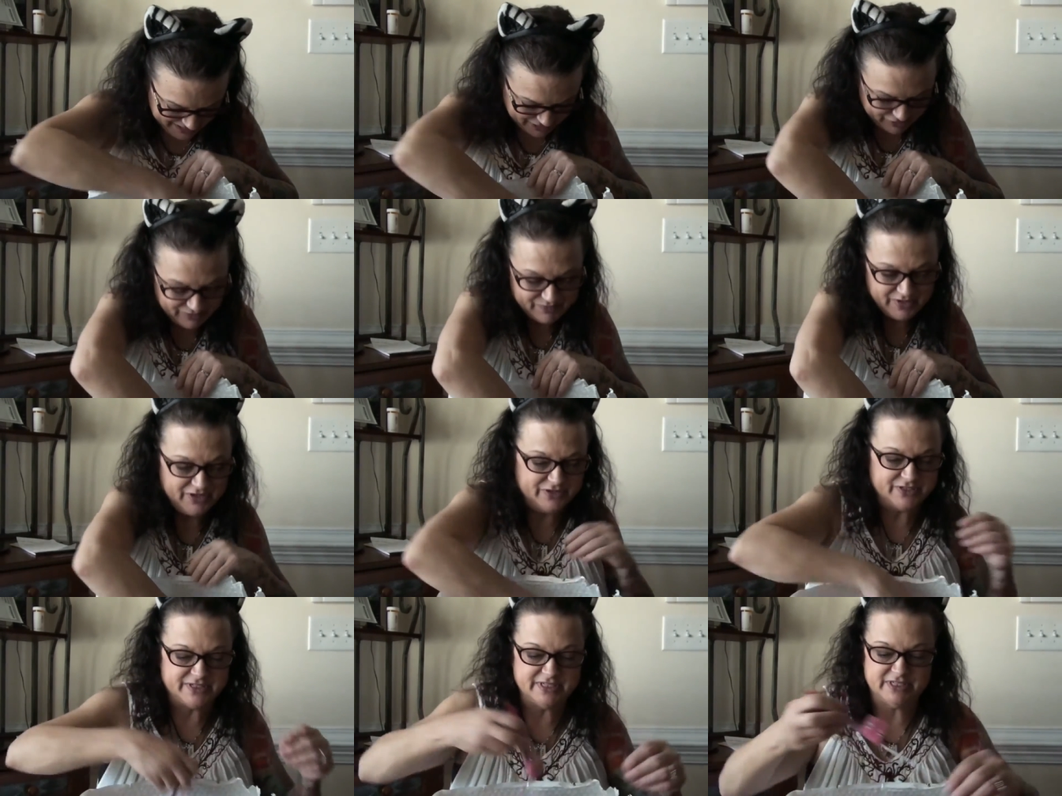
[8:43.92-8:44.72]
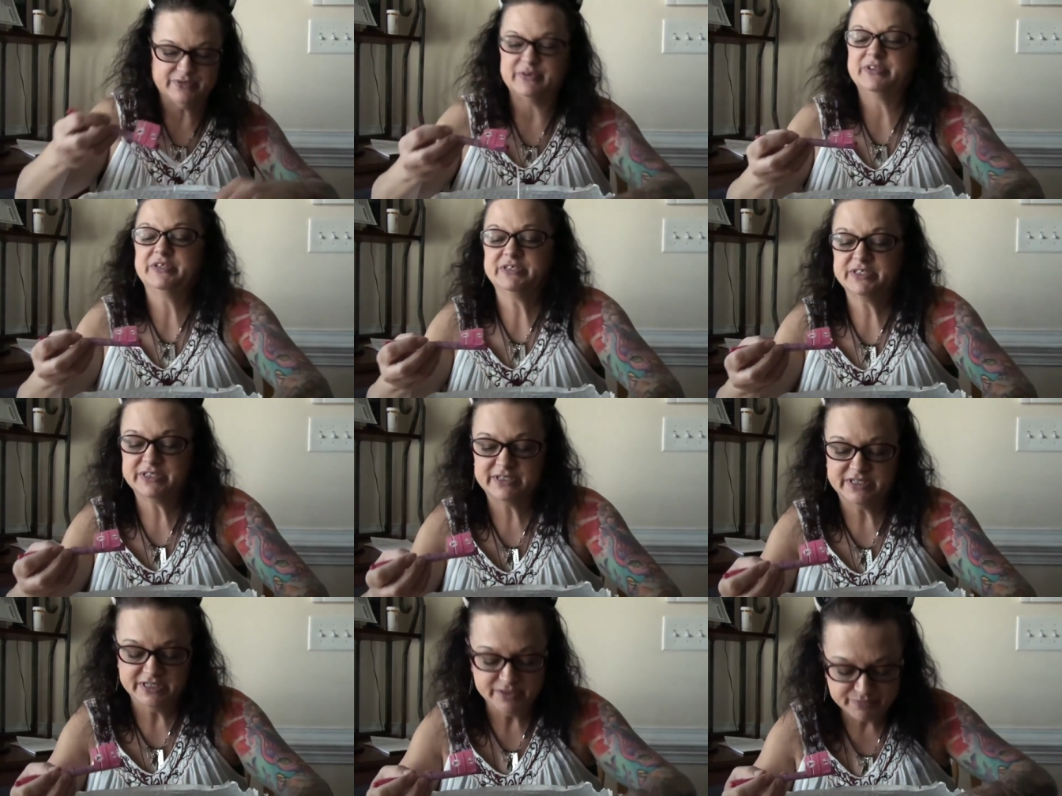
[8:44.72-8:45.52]
Oh, here's this one.
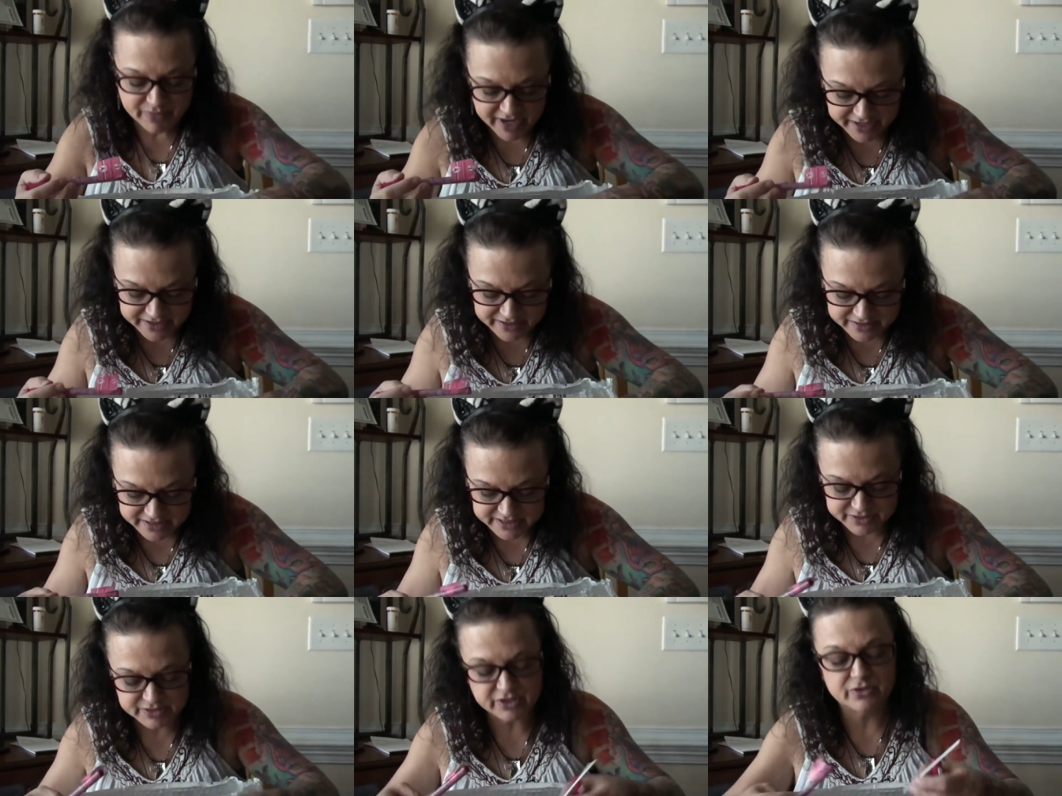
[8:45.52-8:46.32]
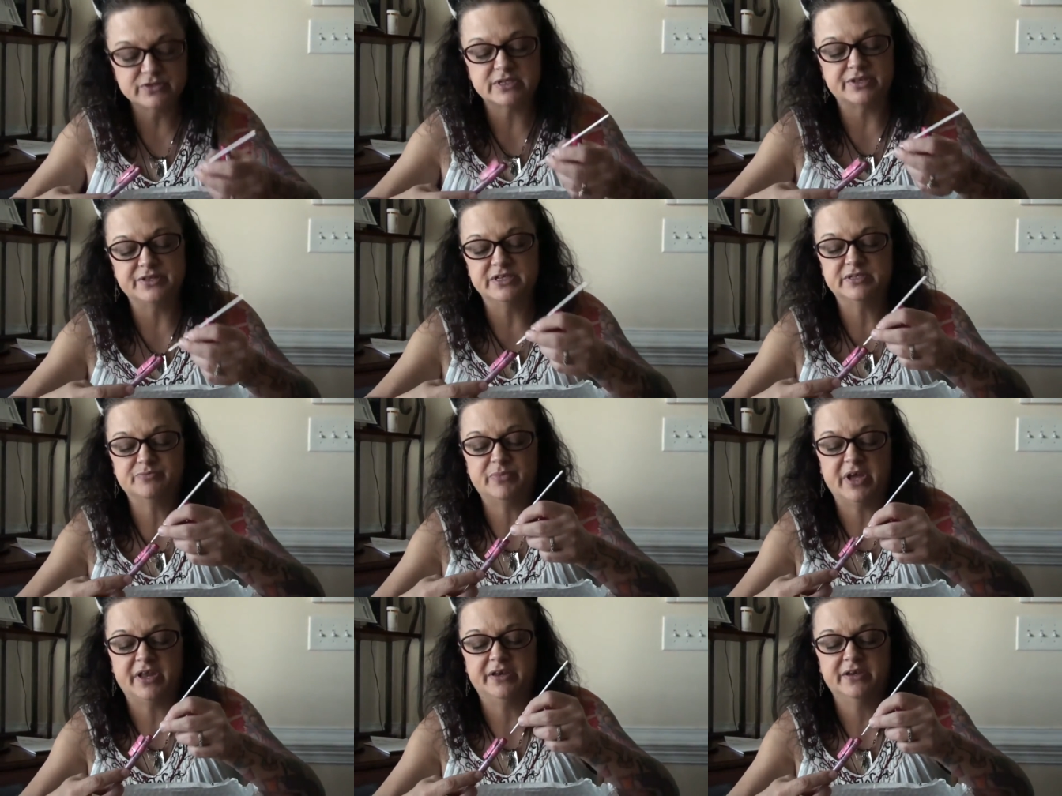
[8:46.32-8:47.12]
This pen, this goes on this
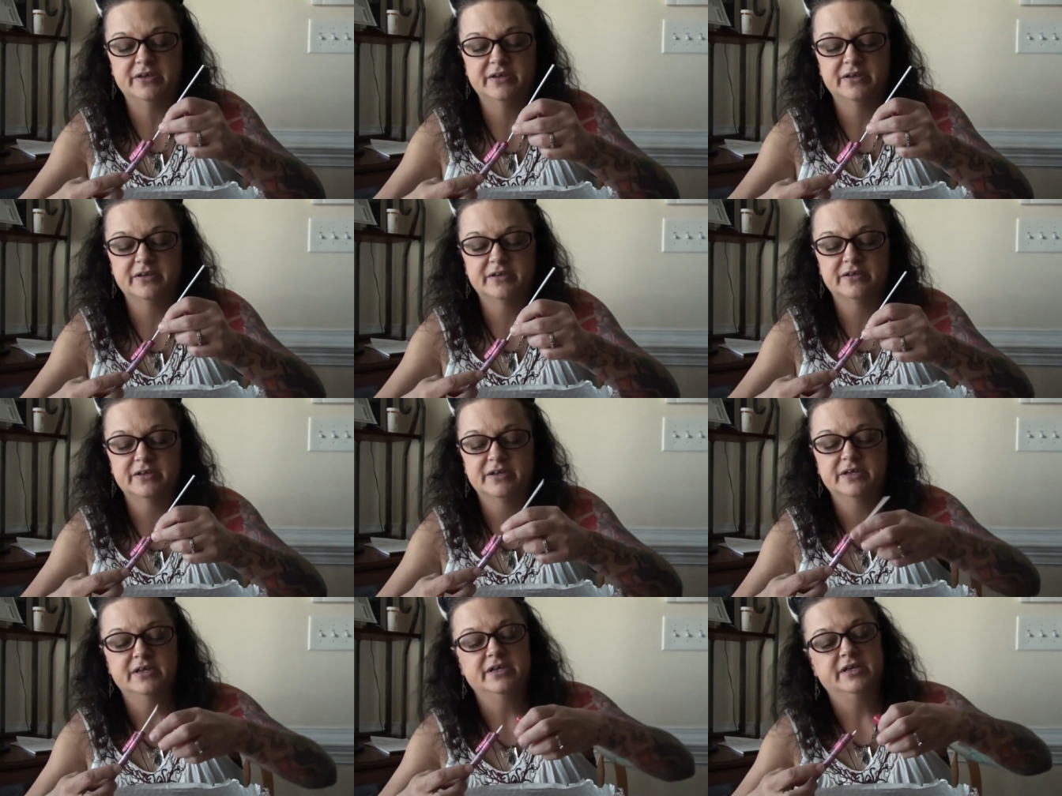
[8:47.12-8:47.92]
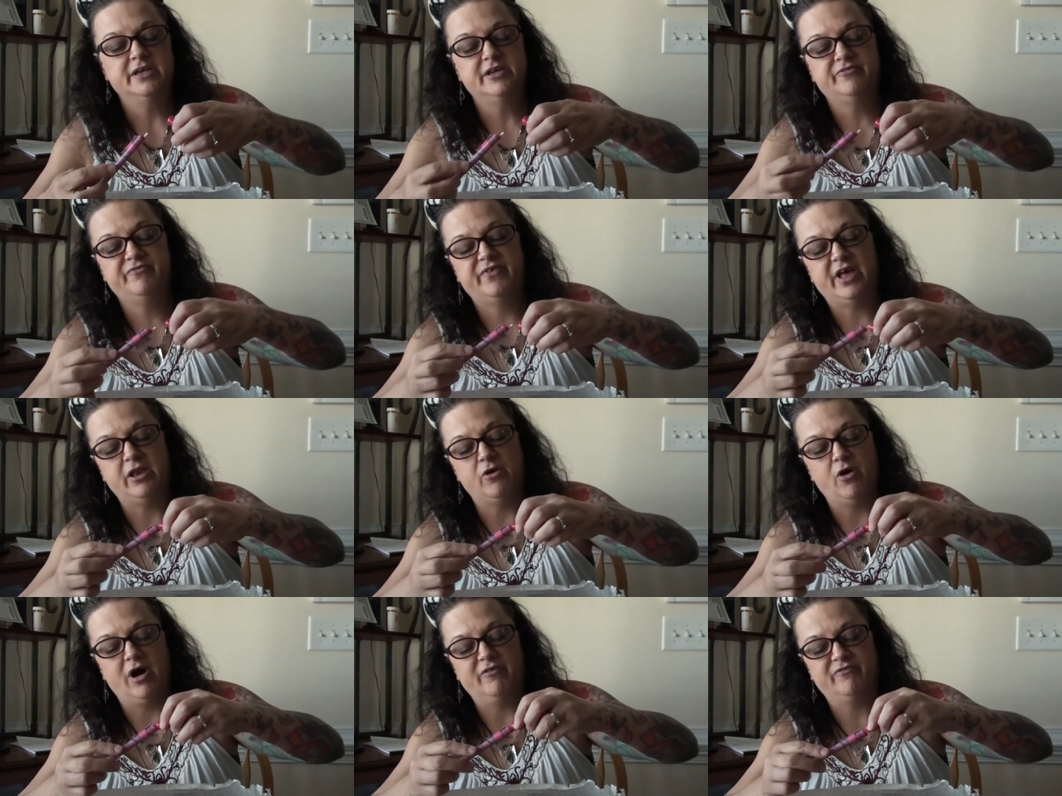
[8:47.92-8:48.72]
pen. It fell
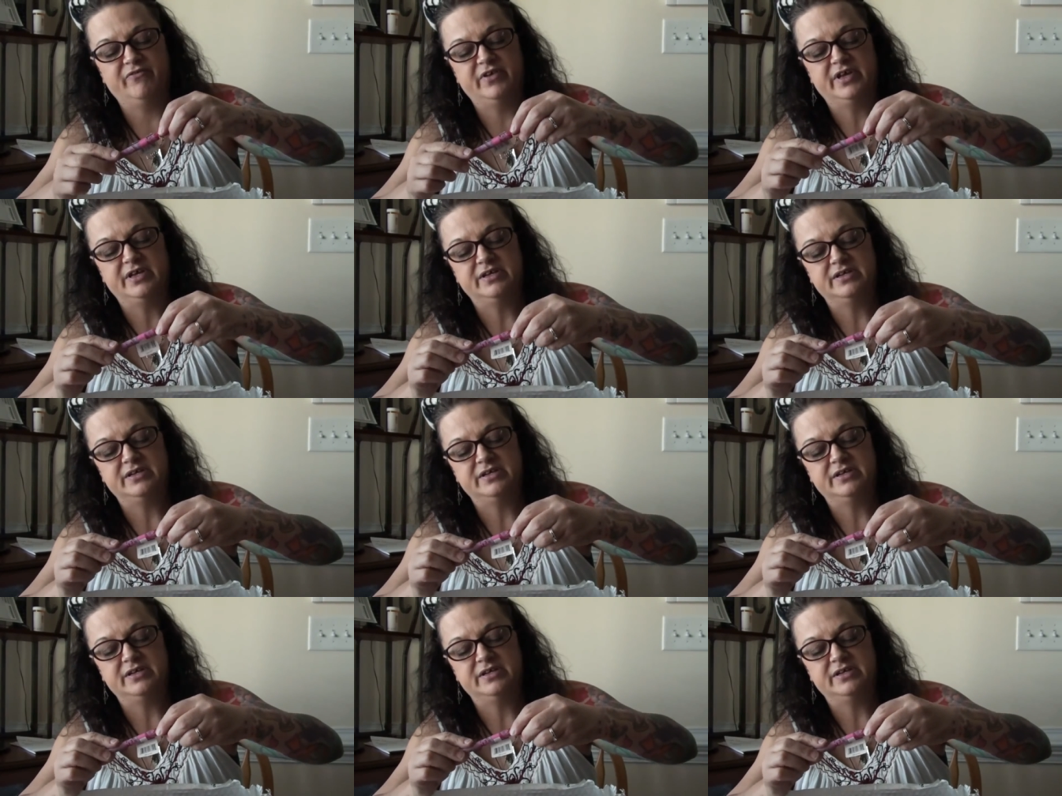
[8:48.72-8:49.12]
off.